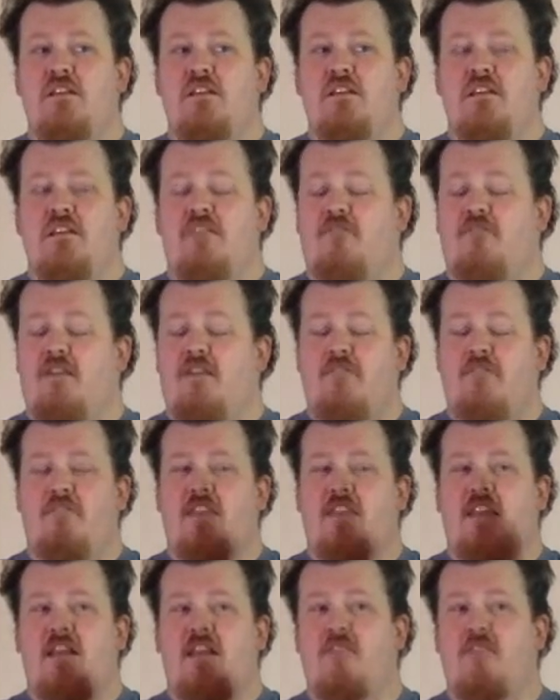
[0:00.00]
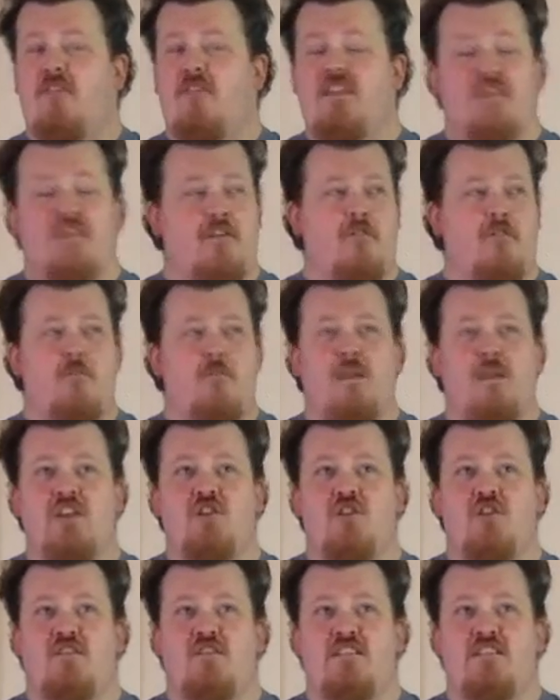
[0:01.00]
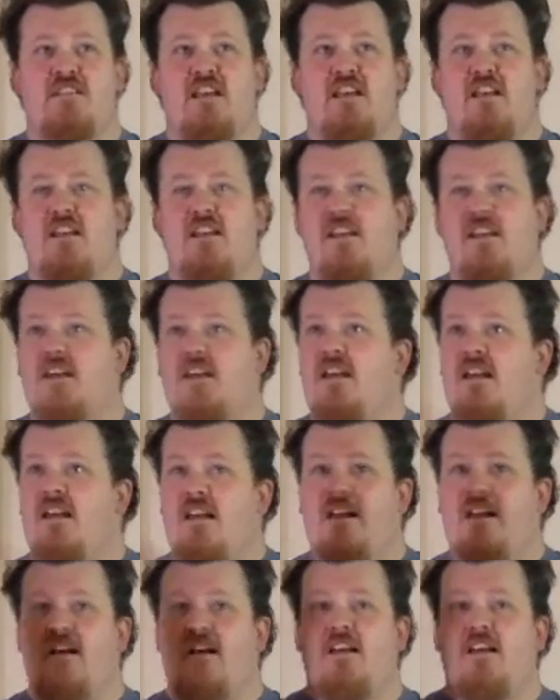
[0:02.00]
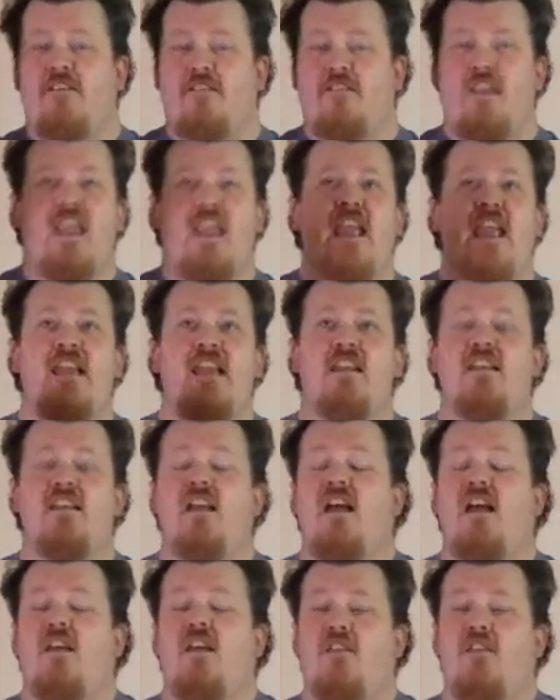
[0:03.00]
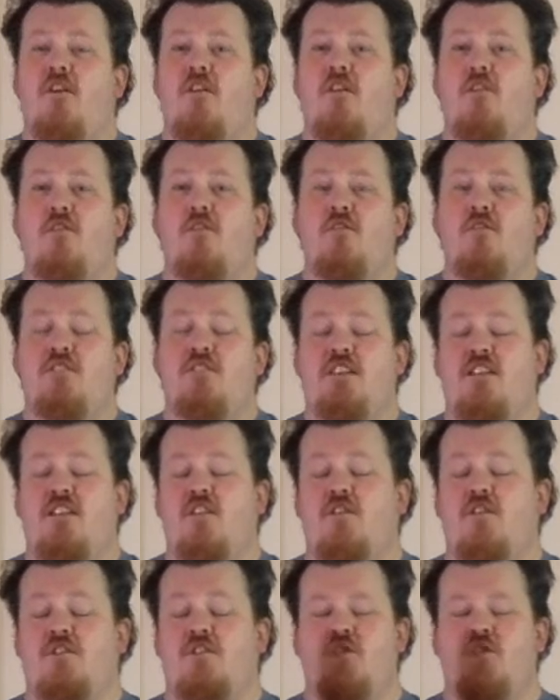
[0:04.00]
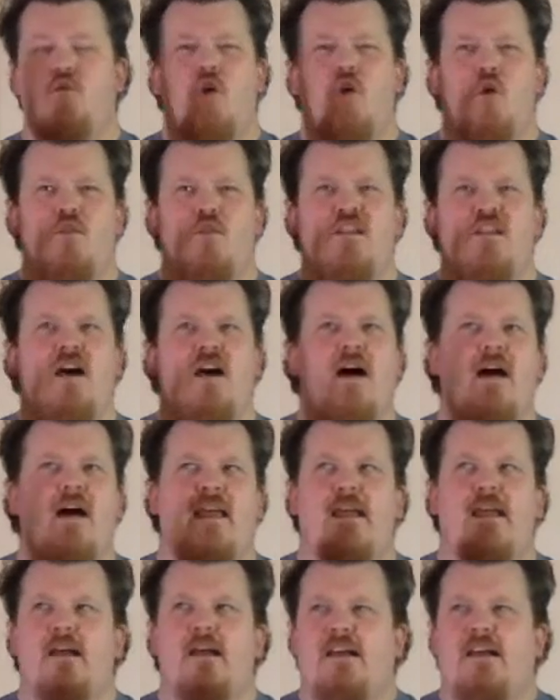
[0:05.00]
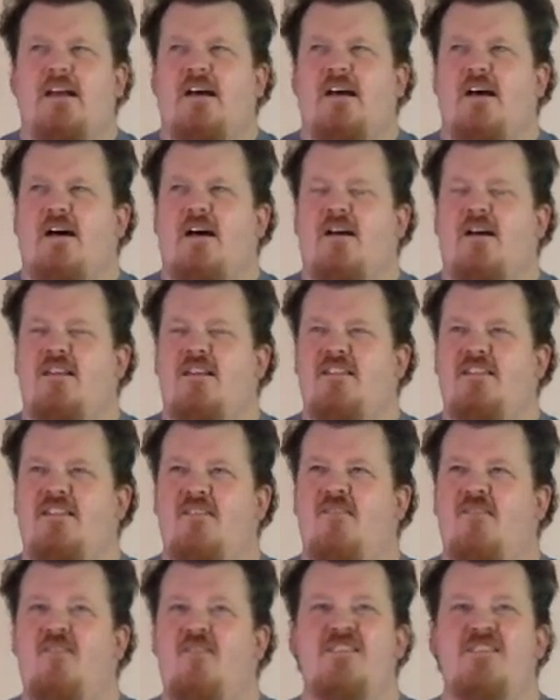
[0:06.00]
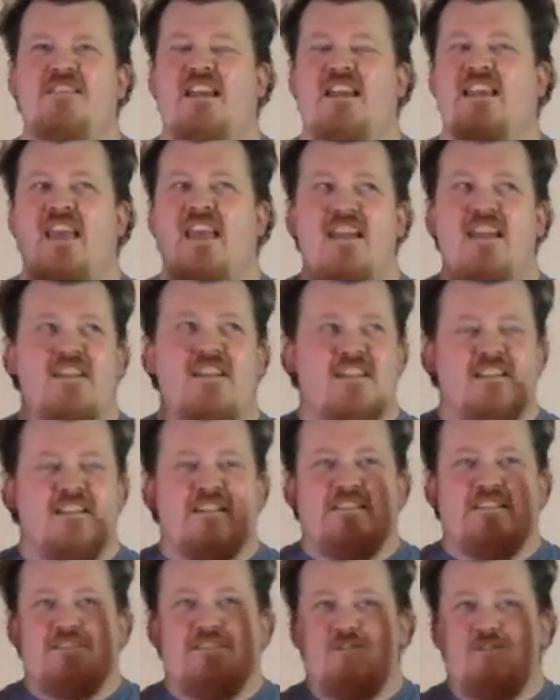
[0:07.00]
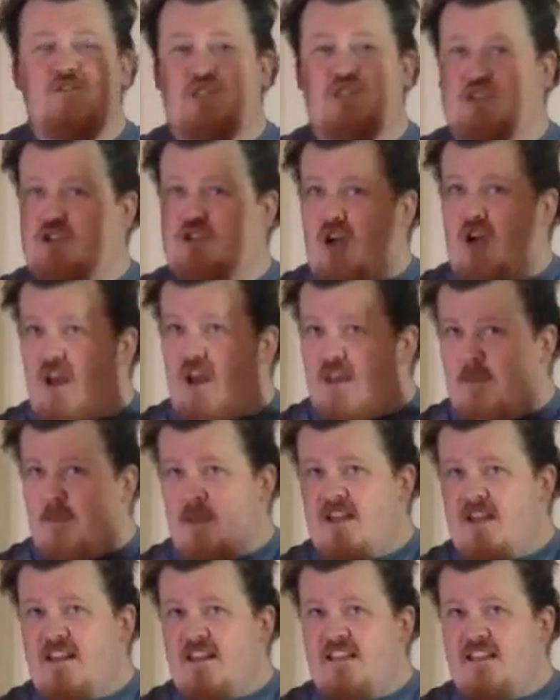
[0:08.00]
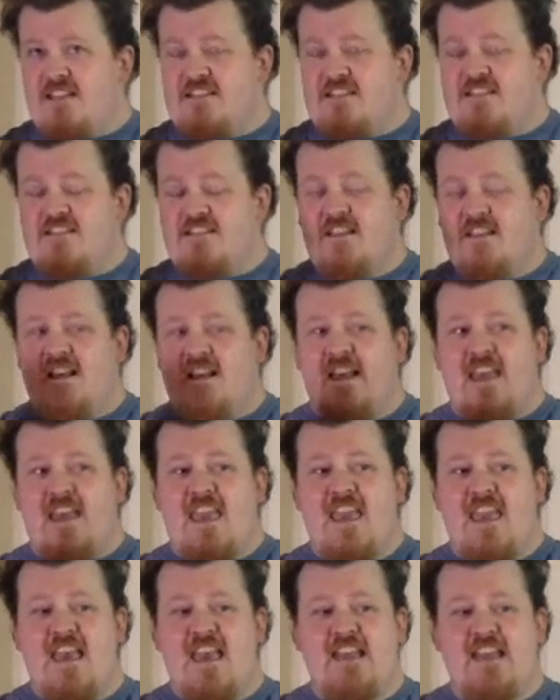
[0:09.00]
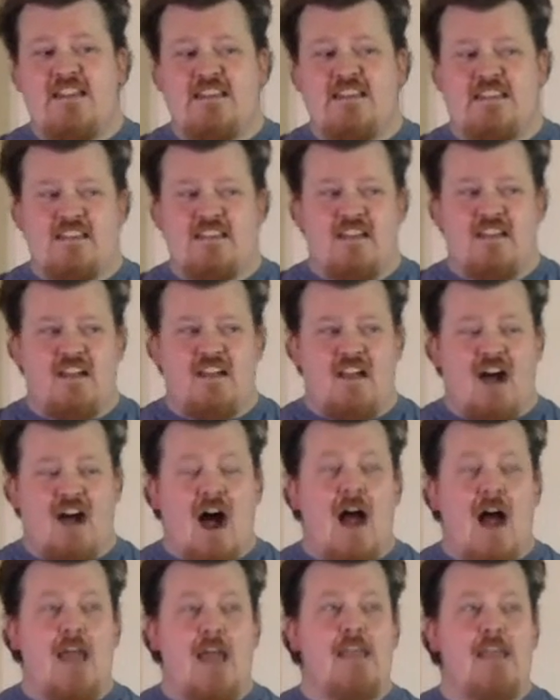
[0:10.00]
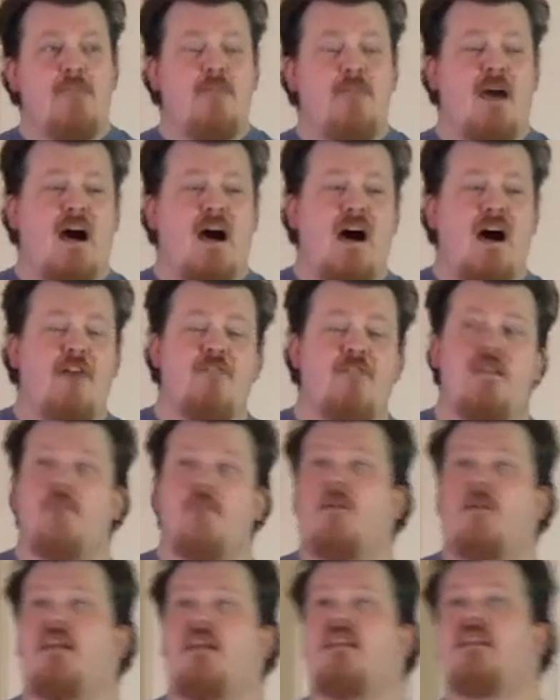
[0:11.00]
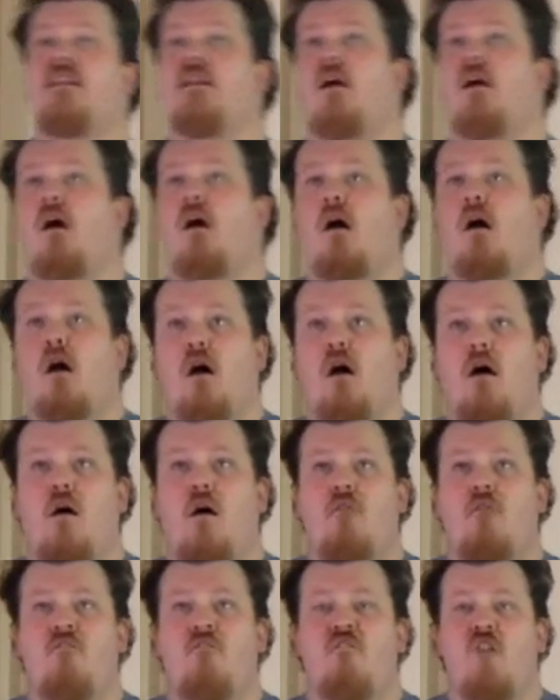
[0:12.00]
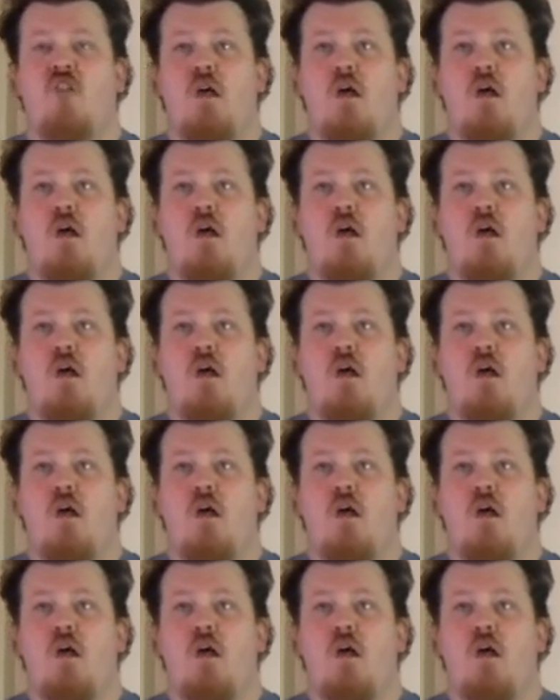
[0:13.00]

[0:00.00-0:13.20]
if they love it, they'll make sure to tell you. If they hate it, they'll tell you to go die. Which, again, strong opinions. And I'm of the opinion of,